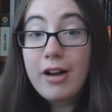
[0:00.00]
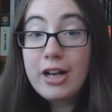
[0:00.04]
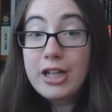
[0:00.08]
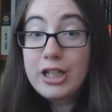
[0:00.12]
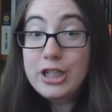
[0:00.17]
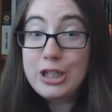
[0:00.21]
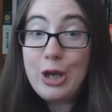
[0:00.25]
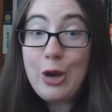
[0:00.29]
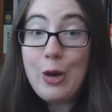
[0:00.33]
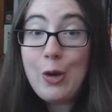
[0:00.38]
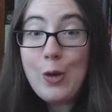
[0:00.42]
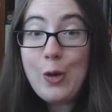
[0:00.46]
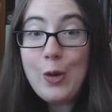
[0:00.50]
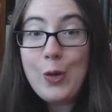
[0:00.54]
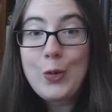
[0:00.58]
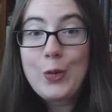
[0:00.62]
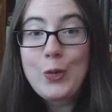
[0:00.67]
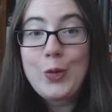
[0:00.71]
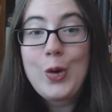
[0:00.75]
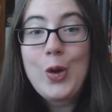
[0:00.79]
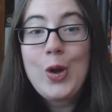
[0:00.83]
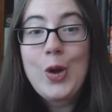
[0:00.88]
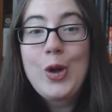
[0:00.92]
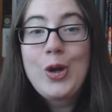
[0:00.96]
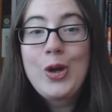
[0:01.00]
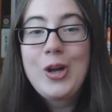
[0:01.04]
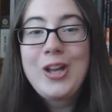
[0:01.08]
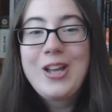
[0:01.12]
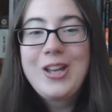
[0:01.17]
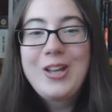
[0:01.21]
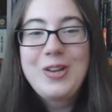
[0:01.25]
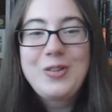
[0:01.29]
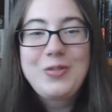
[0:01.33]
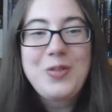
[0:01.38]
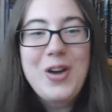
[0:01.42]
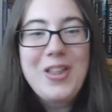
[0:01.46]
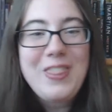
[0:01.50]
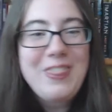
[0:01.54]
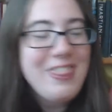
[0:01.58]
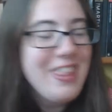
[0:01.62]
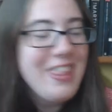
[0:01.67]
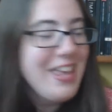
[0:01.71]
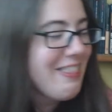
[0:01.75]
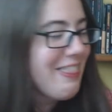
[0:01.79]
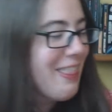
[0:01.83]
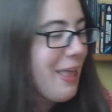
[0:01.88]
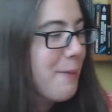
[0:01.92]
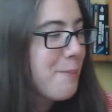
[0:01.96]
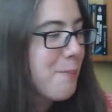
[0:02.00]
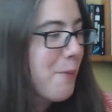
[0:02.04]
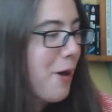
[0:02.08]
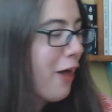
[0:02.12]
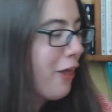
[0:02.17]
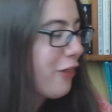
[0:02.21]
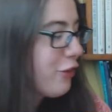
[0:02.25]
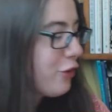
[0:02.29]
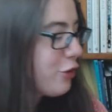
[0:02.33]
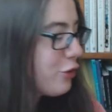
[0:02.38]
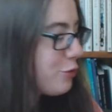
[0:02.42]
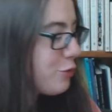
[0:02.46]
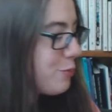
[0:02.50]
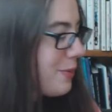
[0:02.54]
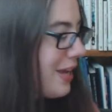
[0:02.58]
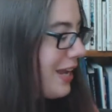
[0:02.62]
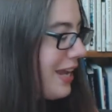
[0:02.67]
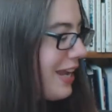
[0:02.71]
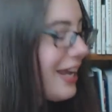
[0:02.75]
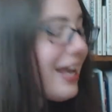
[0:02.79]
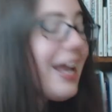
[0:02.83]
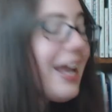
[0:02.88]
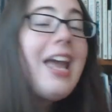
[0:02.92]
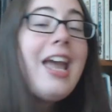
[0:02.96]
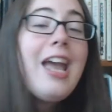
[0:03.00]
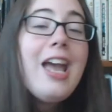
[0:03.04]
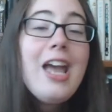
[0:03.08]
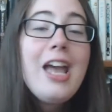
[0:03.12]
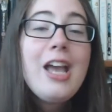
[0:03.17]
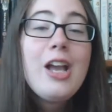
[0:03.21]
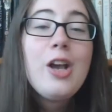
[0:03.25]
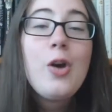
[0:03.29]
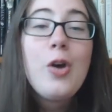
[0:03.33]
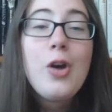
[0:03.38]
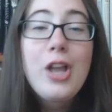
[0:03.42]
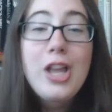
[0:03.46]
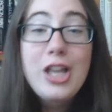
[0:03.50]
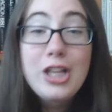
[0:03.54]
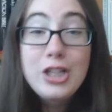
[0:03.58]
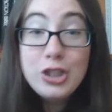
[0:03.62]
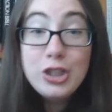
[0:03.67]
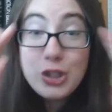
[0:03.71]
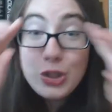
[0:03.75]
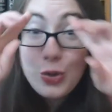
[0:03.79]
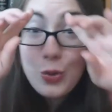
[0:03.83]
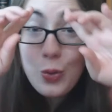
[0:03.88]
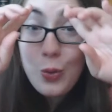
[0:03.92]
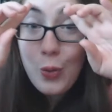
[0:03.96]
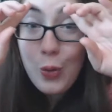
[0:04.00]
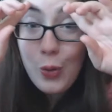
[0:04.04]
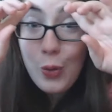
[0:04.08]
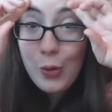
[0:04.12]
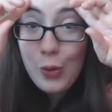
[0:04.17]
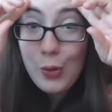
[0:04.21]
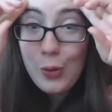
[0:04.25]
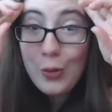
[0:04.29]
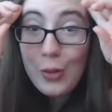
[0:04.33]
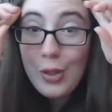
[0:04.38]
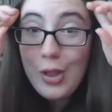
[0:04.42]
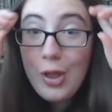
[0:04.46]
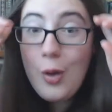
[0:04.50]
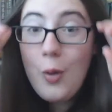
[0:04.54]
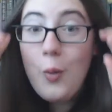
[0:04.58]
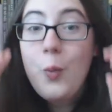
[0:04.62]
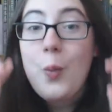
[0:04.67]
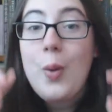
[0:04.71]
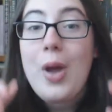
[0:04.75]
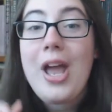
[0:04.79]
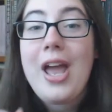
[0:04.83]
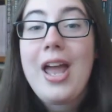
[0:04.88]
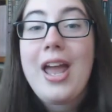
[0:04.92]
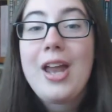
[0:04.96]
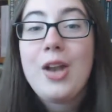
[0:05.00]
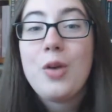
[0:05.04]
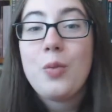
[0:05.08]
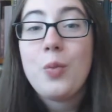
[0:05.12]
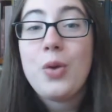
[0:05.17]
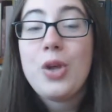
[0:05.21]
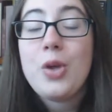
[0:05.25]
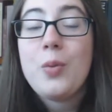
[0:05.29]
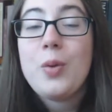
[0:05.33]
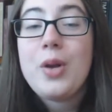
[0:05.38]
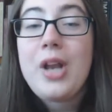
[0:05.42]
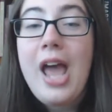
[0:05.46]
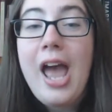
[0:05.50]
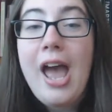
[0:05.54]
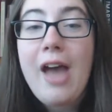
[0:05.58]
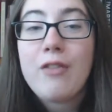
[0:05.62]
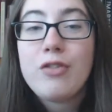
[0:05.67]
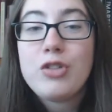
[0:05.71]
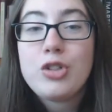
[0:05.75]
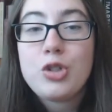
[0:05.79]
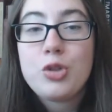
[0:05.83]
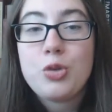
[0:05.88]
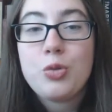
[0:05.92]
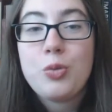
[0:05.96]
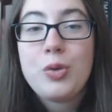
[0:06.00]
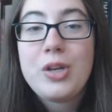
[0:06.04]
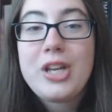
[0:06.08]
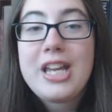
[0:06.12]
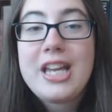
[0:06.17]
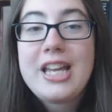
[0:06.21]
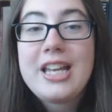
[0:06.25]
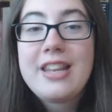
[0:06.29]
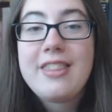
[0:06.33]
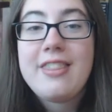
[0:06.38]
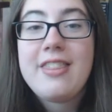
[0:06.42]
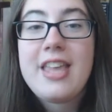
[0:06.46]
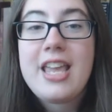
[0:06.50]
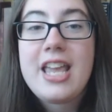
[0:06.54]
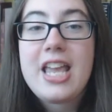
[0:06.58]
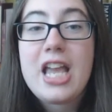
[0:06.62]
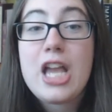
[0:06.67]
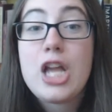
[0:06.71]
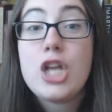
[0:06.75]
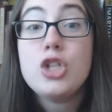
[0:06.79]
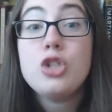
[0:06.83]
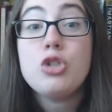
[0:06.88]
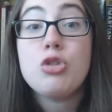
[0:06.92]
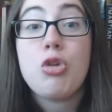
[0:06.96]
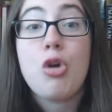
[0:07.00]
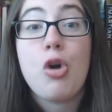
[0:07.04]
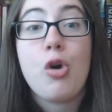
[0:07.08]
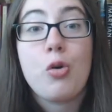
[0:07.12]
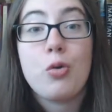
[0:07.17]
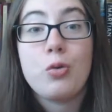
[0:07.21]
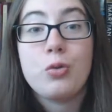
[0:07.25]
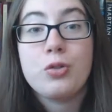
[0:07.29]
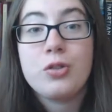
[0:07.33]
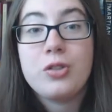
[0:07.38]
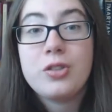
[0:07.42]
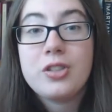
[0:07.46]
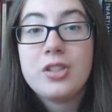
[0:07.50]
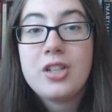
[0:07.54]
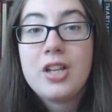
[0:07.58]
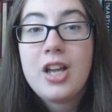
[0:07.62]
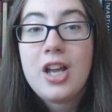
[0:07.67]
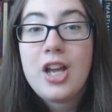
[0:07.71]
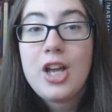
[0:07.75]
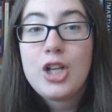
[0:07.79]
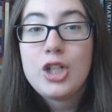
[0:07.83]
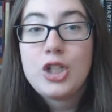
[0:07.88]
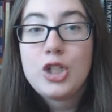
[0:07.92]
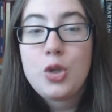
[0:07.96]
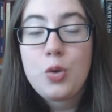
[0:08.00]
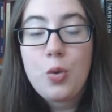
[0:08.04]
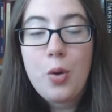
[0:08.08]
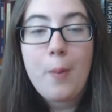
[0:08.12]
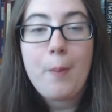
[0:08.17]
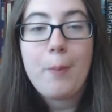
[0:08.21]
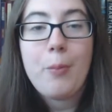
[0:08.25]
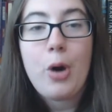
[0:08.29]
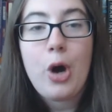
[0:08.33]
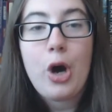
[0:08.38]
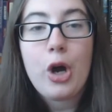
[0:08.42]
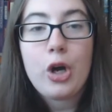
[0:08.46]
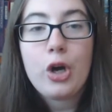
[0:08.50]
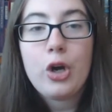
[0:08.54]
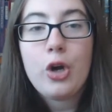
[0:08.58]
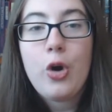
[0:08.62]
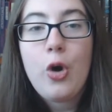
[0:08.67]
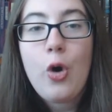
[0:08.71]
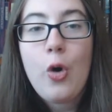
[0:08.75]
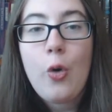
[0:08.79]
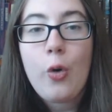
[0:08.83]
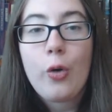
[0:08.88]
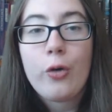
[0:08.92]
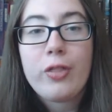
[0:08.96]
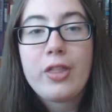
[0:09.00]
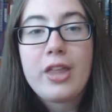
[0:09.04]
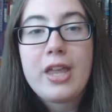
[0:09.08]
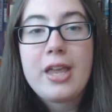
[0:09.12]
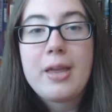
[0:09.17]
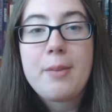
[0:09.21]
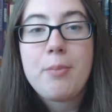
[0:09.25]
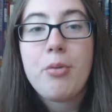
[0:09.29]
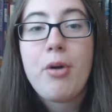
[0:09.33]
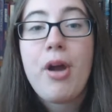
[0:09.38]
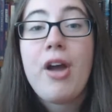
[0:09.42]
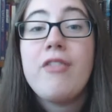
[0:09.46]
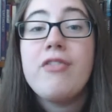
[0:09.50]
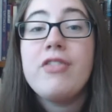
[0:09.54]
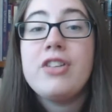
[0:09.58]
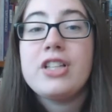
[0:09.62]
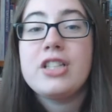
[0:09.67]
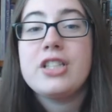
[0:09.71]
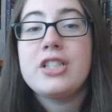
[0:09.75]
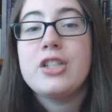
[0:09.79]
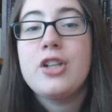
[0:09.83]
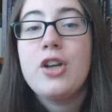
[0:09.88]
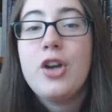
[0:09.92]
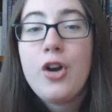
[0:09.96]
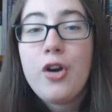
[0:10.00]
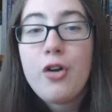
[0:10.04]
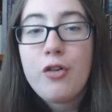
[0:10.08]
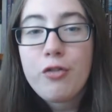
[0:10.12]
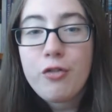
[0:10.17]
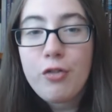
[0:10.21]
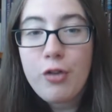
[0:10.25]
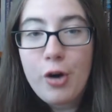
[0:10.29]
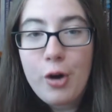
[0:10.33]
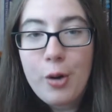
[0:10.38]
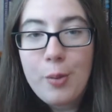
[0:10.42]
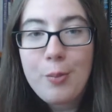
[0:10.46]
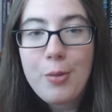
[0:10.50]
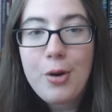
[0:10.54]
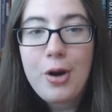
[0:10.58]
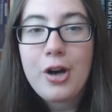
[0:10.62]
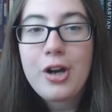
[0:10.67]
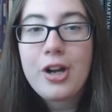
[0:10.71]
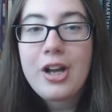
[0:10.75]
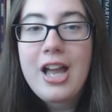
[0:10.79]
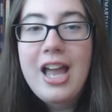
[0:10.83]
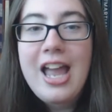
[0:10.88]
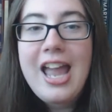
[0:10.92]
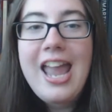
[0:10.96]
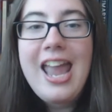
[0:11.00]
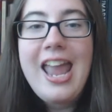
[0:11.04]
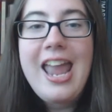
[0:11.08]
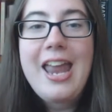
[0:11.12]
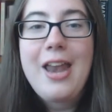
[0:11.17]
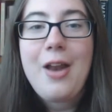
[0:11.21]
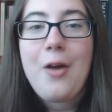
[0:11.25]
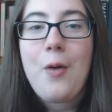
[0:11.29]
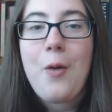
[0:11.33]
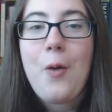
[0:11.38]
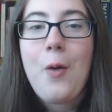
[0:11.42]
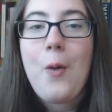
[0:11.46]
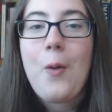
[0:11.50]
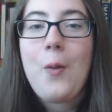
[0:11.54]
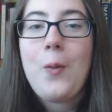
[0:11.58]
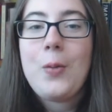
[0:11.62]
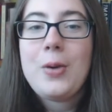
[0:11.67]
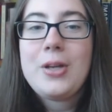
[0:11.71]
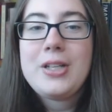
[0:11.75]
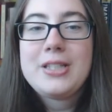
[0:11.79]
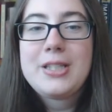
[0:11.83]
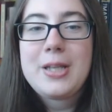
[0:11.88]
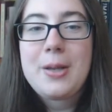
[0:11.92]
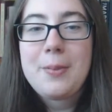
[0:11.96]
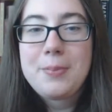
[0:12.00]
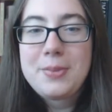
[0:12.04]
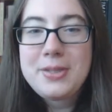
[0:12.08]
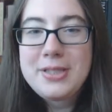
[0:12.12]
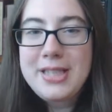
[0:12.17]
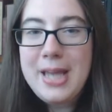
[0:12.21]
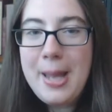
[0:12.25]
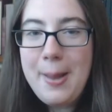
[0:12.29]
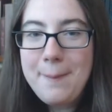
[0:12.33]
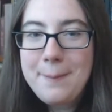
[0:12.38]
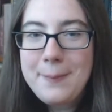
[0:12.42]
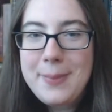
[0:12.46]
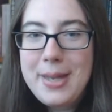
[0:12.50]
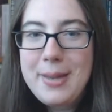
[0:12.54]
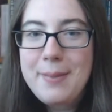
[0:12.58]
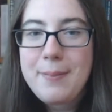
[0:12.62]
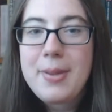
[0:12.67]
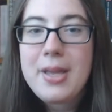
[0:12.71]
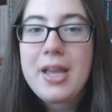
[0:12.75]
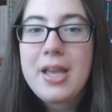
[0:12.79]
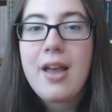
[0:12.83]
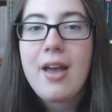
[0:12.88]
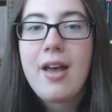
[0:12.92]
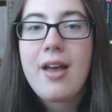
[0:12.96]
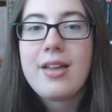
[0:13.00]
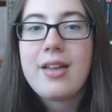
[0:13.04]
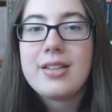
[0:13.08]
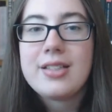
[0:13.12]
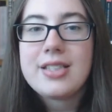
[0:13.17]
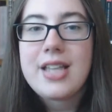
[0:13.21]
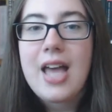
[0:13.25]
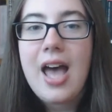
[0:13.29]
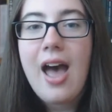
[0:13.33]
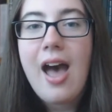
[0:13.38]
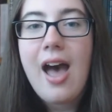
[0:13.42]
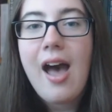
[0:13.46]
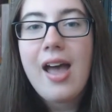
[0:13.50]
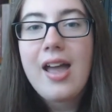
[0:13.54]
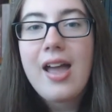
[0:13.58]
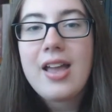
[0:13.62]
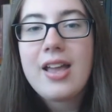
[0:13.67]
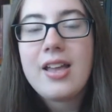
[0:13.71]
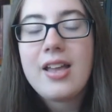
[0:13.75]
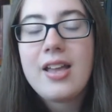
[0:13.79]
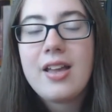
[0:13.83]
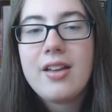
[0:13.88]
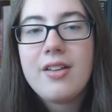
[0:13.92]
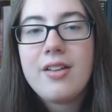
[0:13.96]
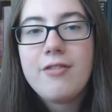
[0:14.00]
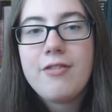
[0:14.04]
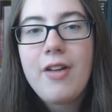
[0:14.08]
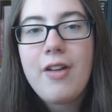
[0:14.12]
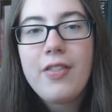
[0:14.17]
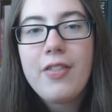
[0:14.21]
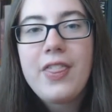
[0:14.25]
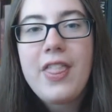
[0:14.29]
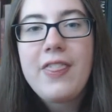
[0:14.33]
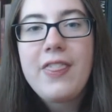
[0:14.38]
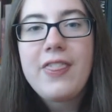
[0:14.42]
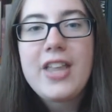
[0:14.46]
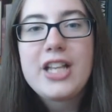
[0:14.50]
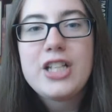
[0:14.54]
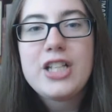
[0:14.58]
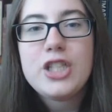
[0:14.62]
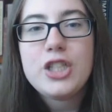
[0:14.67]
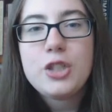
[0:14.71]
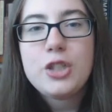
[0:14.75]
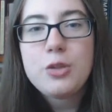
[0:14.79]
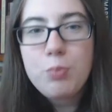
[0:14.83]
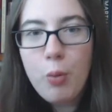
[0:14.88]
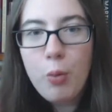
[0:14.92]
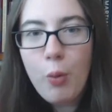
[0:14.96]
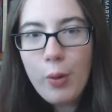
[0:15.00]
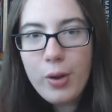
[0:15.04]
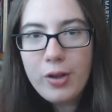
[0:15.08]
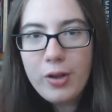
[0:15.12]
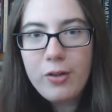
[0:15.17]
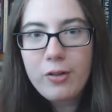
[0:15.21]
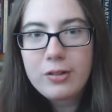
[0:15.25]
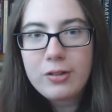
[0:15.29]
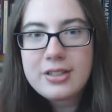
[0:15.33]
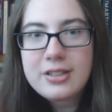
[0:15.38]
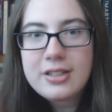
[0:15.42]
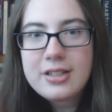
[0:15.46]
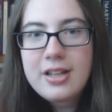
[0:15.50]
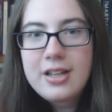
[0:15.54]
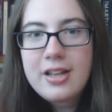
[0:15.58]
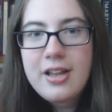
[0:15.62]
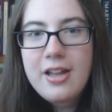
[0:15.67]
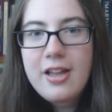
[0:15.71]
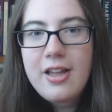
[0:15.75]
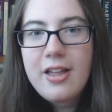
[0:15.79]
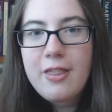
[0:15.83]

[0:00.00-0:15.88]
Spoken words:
on its own. One thing that bothered me in school, when we would have to read the intros to a book or the preface for a book, it always upset me because I felt that they spoiled